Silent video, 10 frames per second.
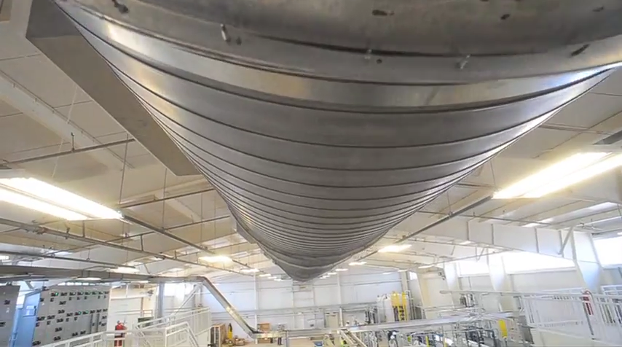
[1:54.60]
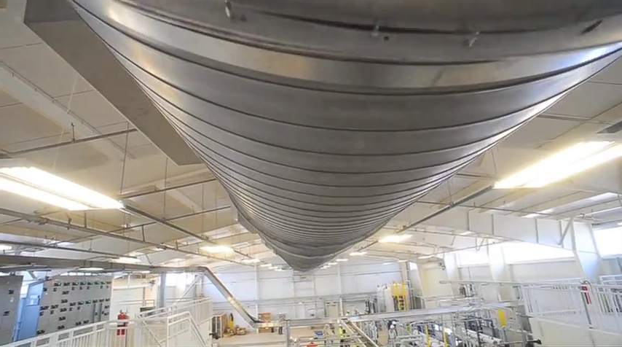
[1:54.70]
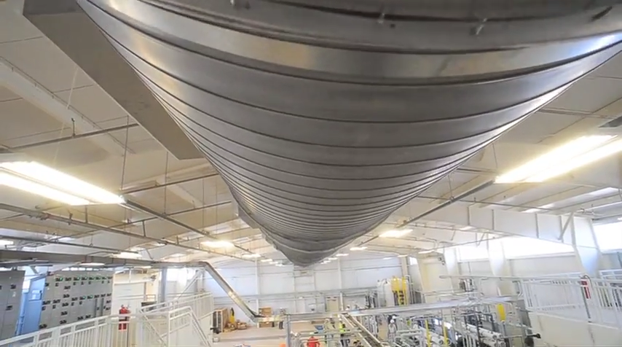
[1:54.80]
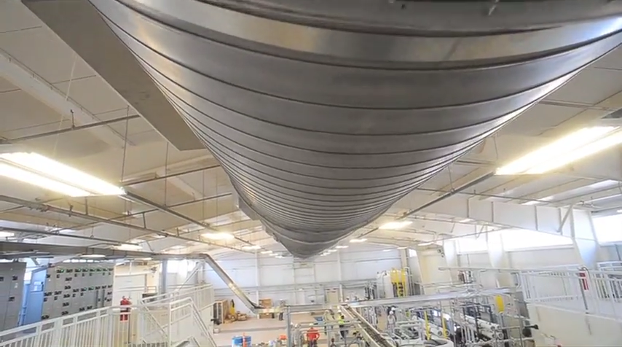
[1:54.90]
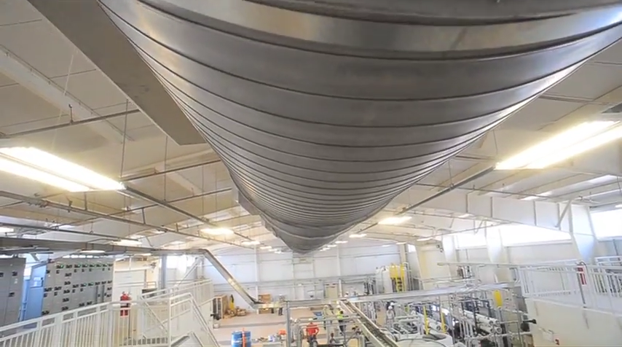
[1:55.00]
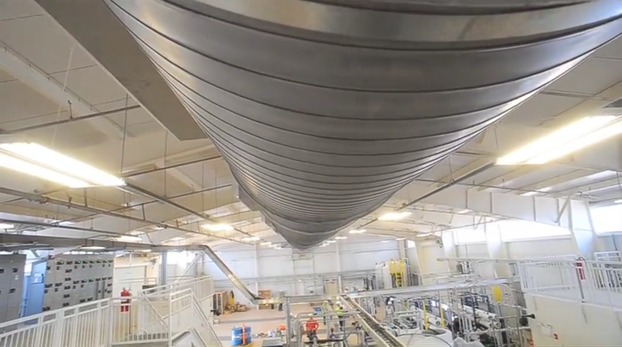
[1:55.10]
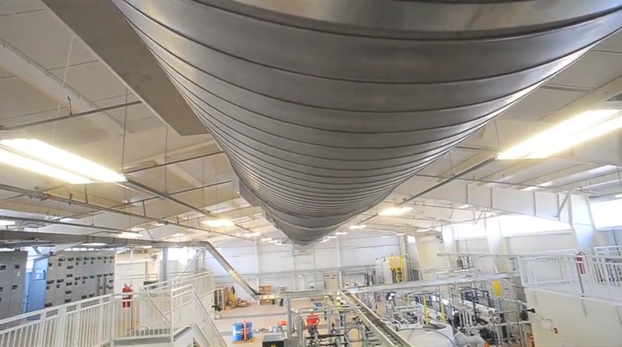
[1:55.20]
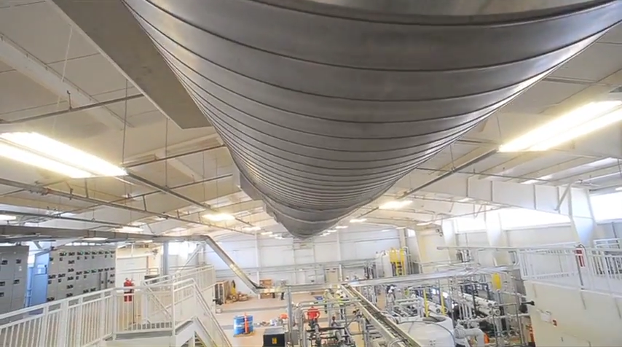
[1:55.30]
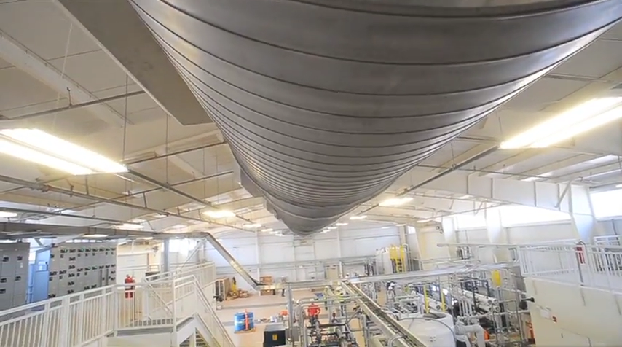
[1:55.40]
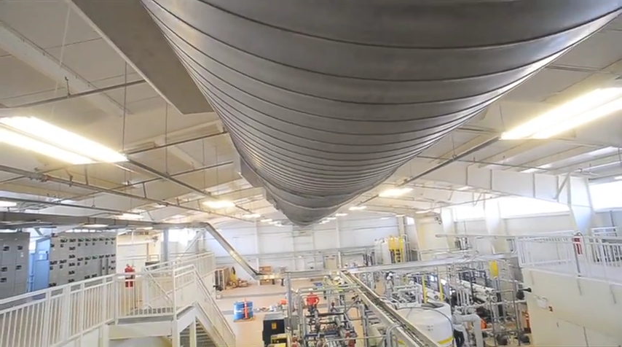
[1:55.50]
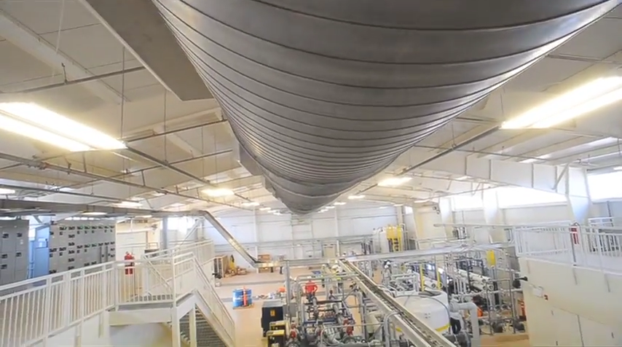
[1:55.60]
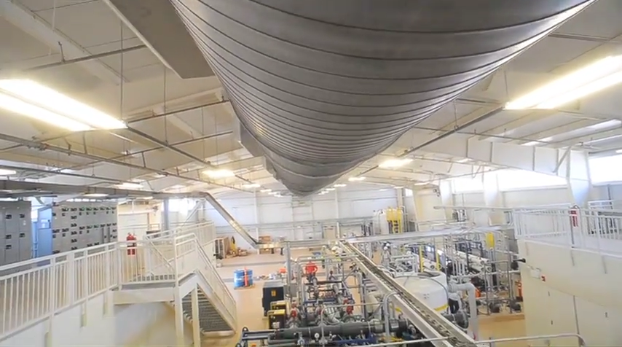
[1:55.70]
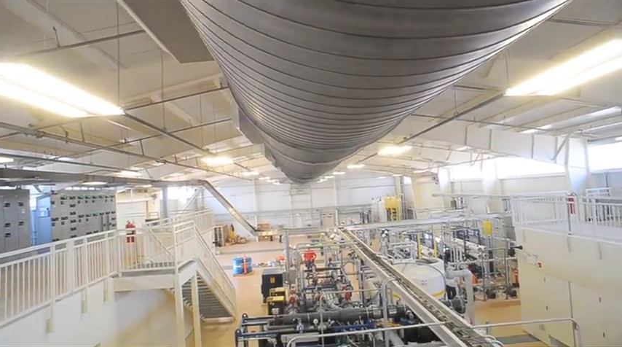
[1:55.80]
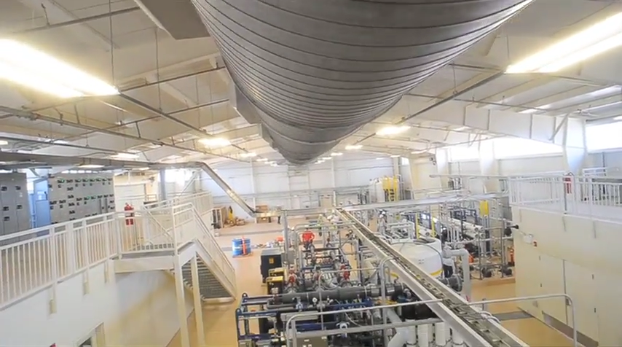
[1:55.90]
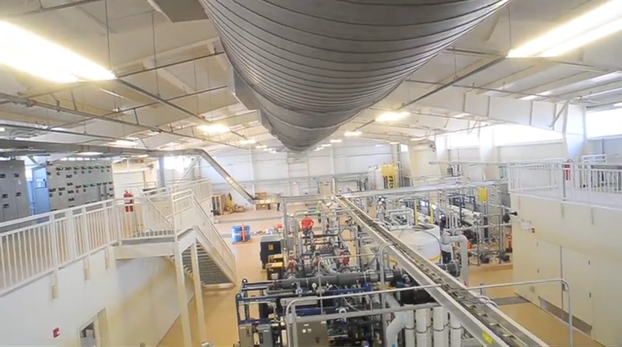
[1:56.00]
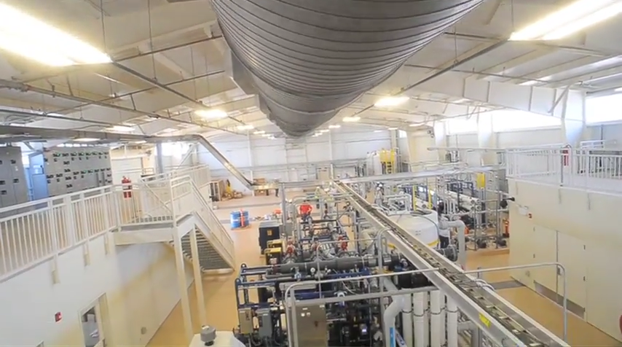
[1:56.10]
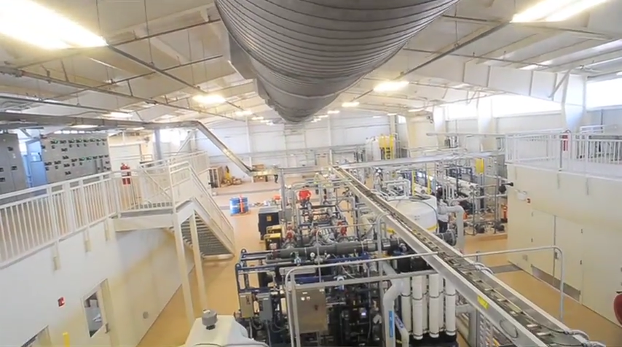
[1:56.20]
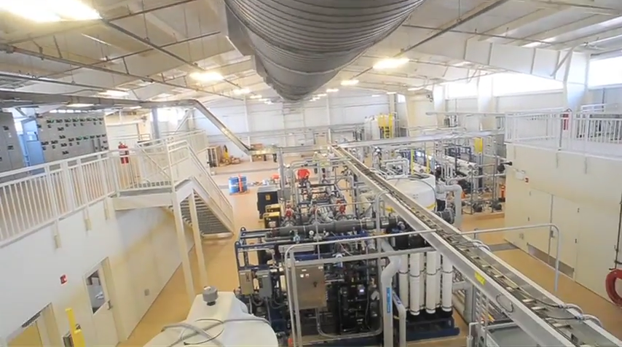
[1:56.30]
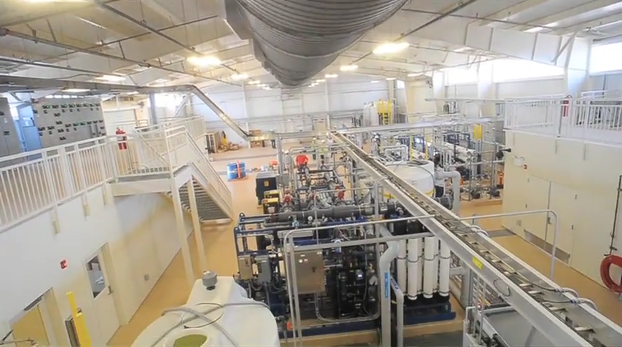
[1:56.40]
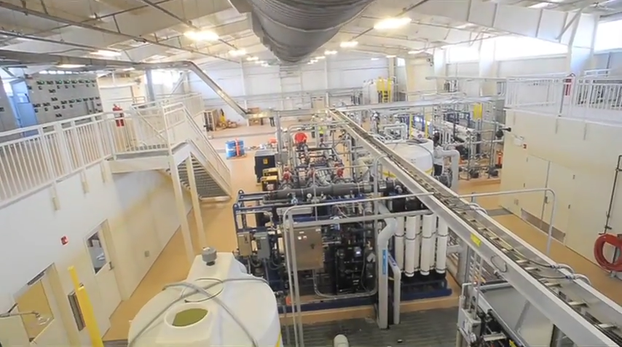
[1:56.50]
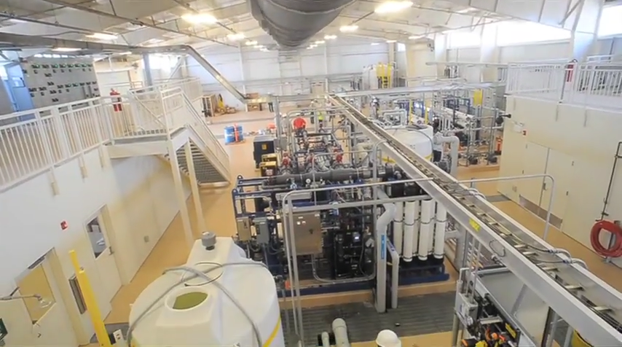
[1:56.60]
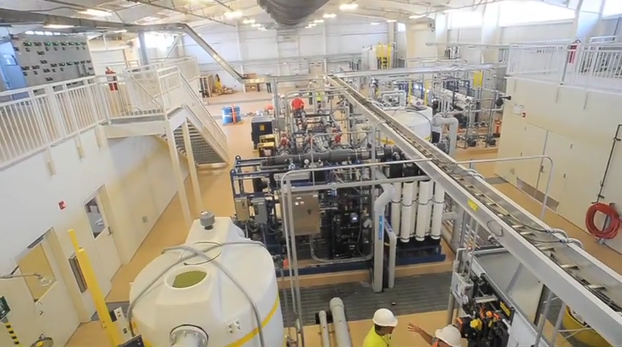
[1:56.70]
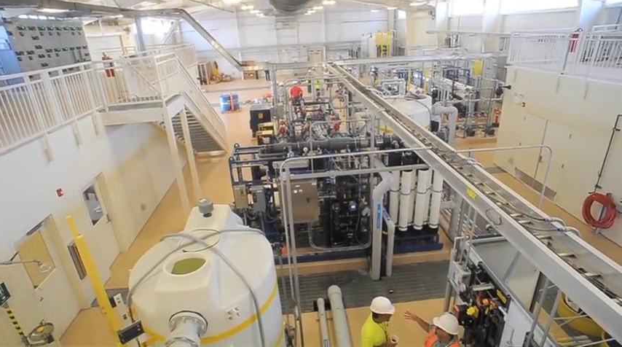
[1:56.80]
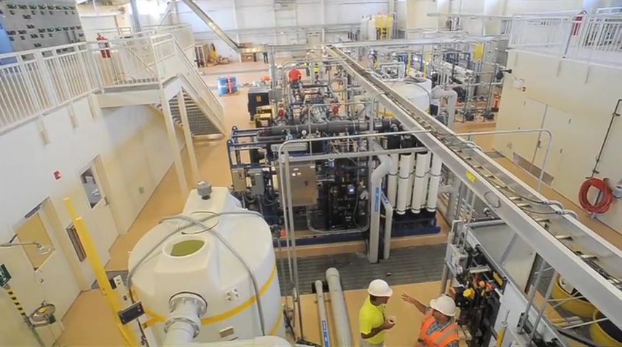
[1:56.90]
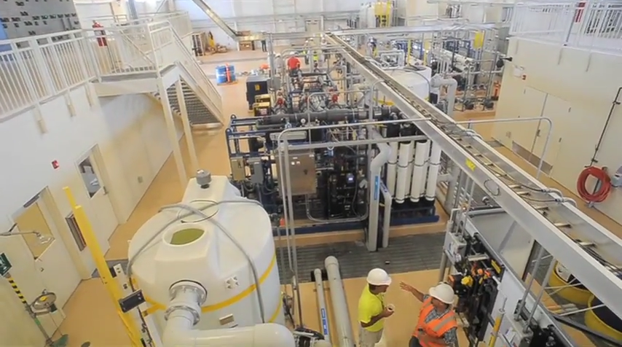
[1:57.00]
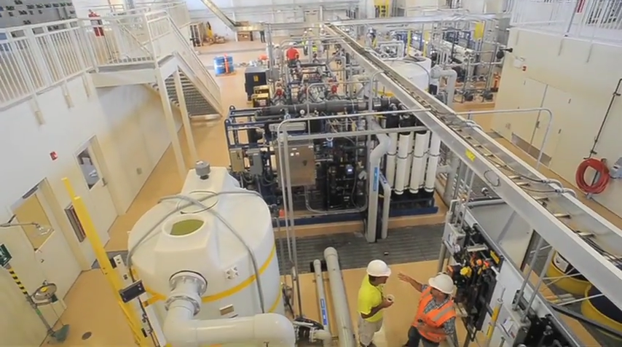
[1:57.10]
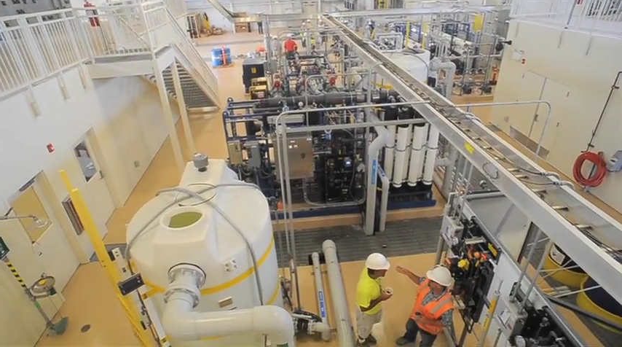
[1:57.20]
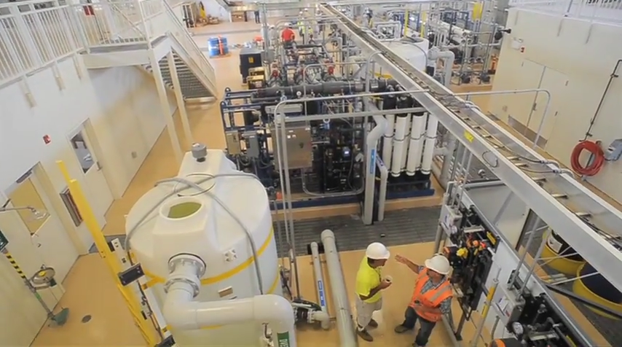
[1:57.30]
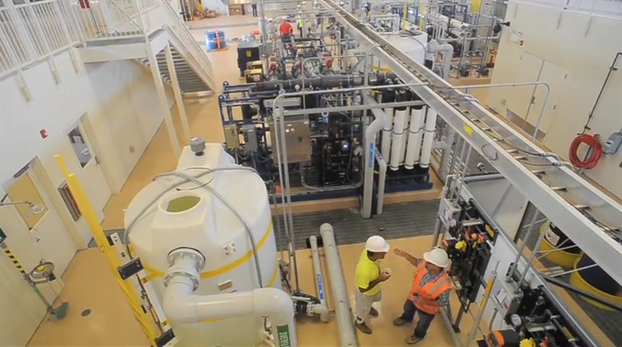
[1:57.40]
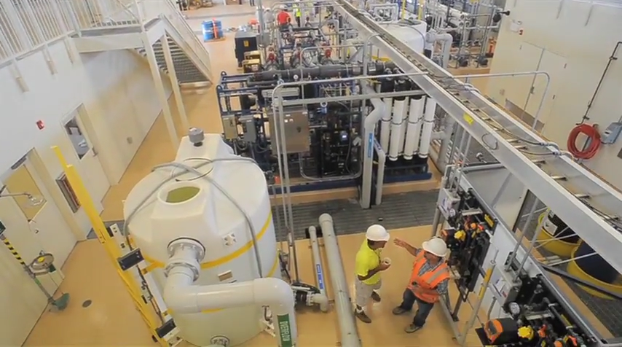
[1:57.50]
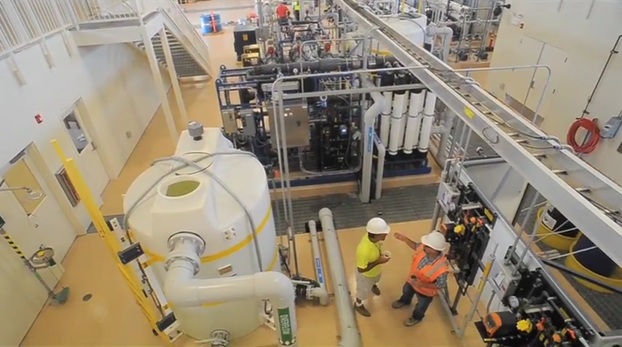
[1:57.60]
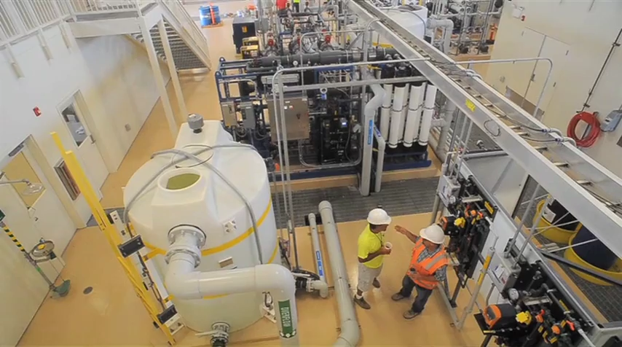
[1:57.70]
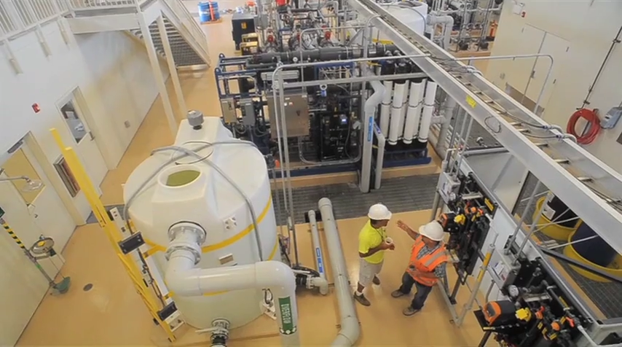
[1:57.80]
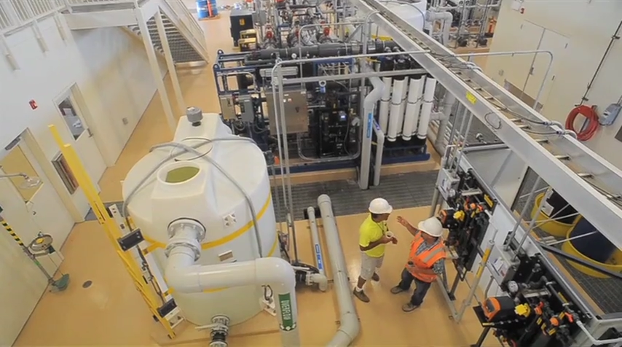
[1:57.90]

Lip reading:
(no speaker visible)